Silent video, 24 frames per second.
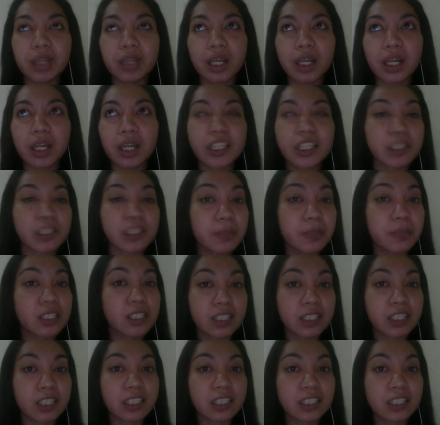
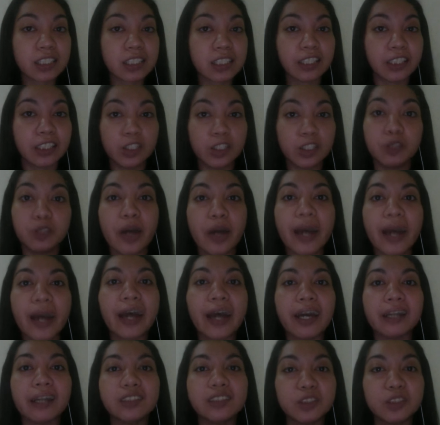experiences that you
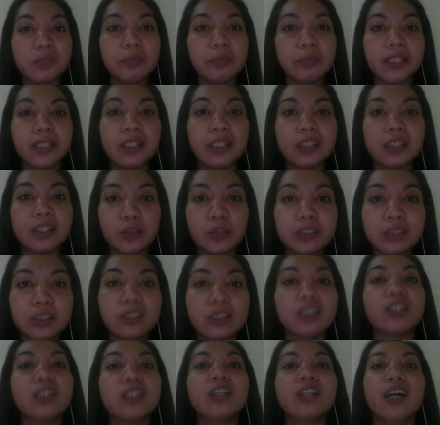had could be a
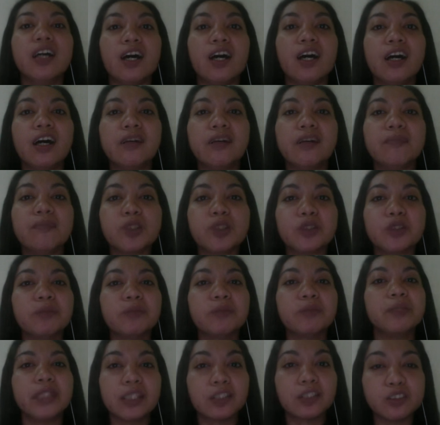good
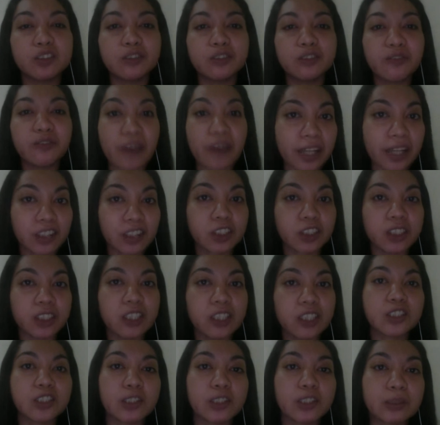factor
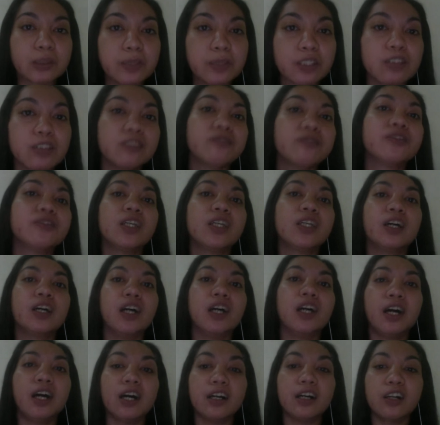in terms of
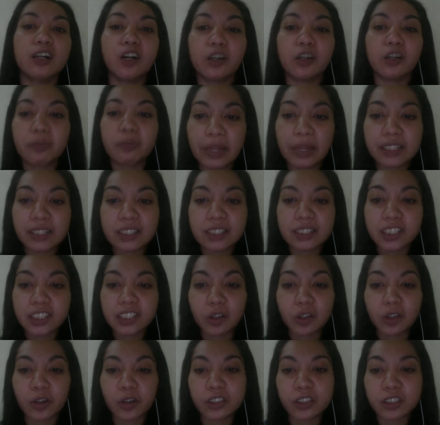augmenting,
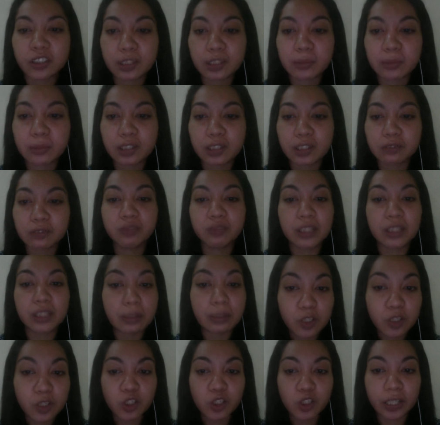or in terms of
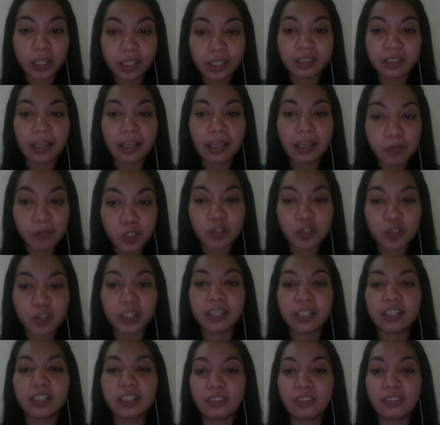
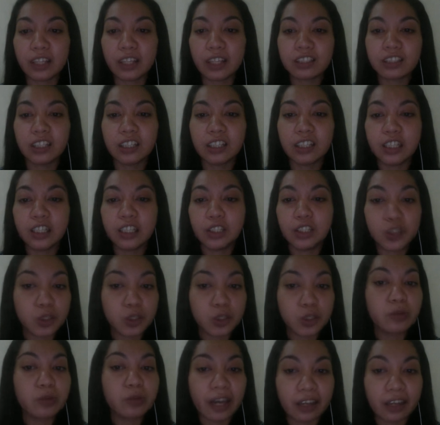demonstrating that you
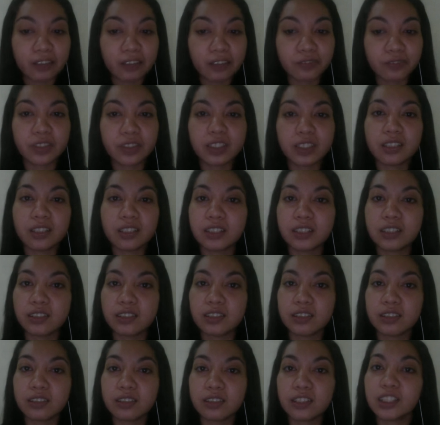do have the
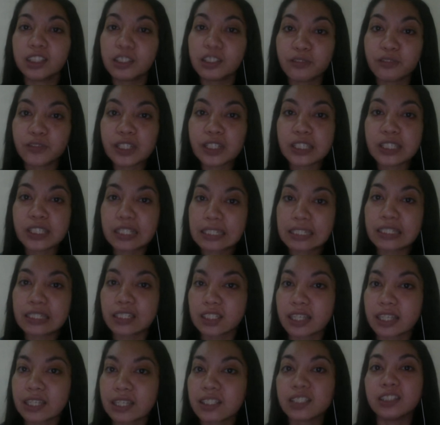different skill
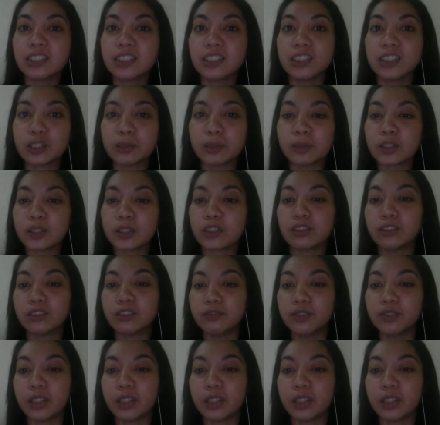sets in terms of